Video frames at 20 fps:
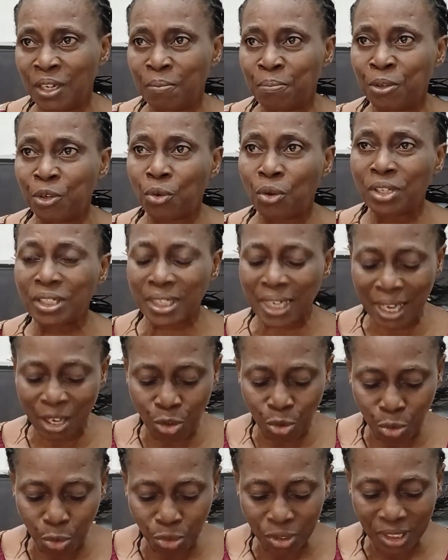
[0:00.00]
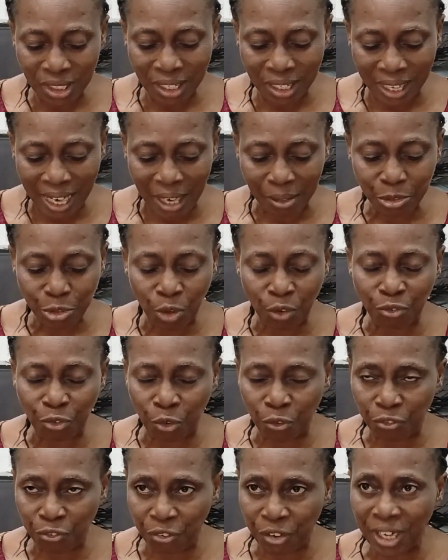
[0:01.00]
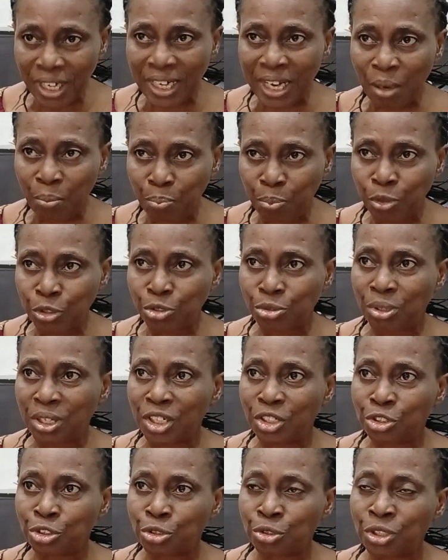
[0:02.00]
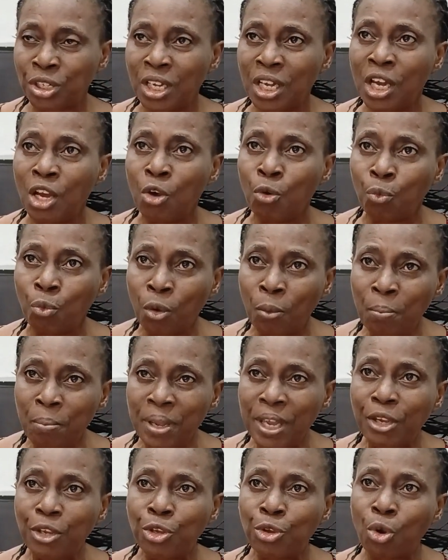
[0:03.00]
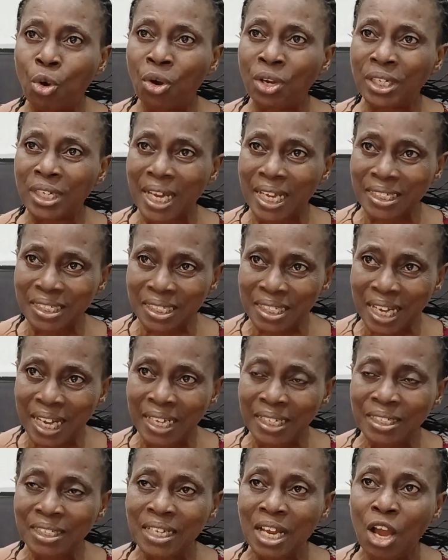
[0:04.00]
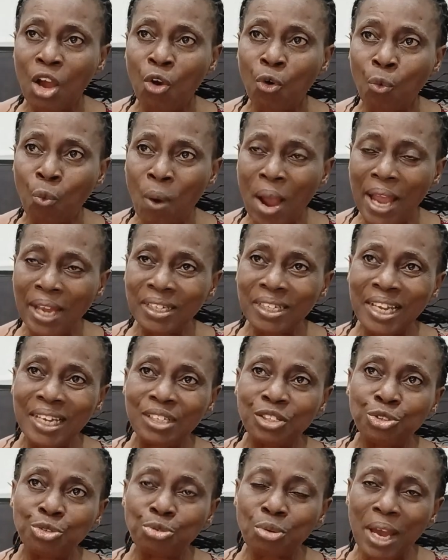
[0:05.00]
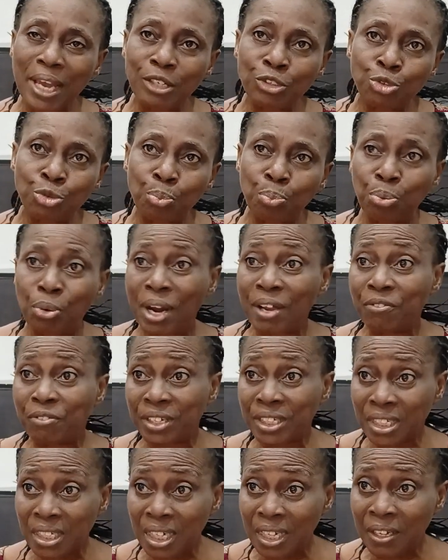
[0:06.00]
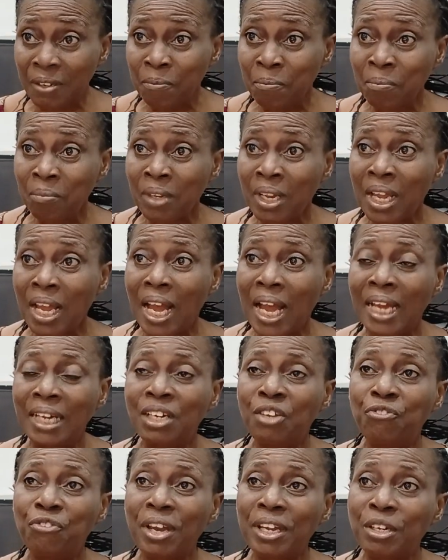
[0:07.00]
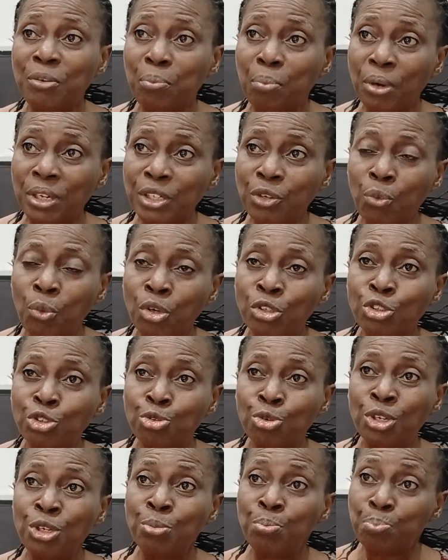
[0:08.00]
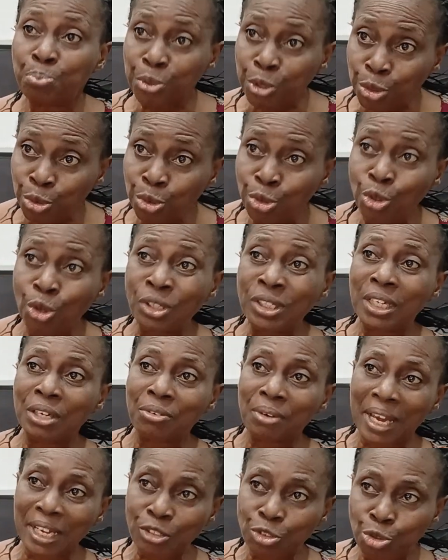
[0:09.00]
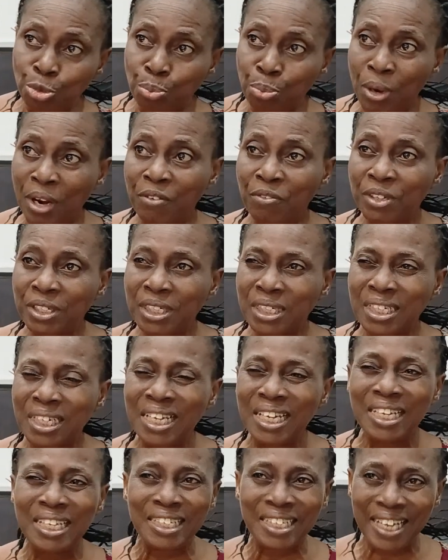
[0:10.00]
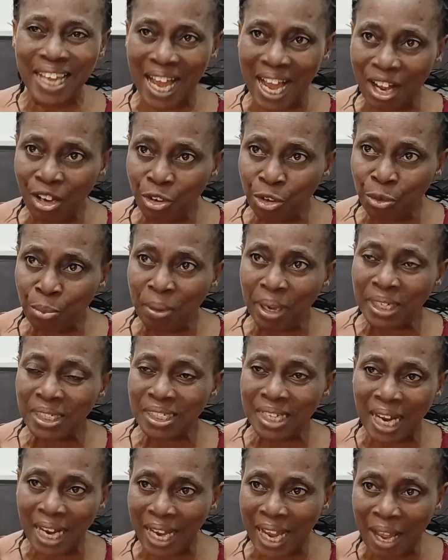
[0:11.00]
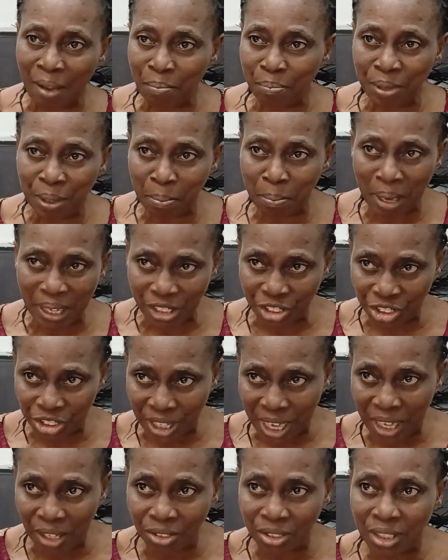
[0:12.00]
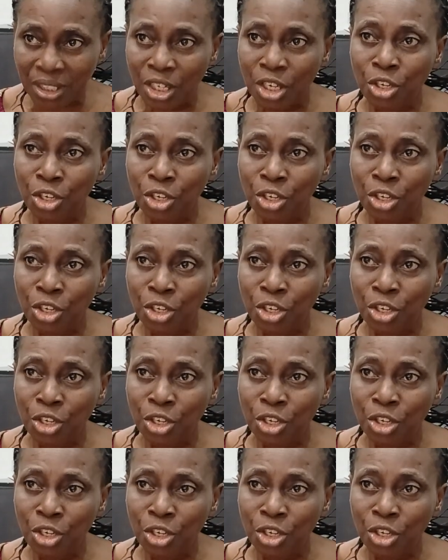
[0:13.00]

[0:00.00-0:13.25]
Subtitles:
because a good grasp of Ophelian postulation will make you understand why there is right to privacy, and if anybody wants to impugn on the rights to privacy, the arguments that can be marshaled,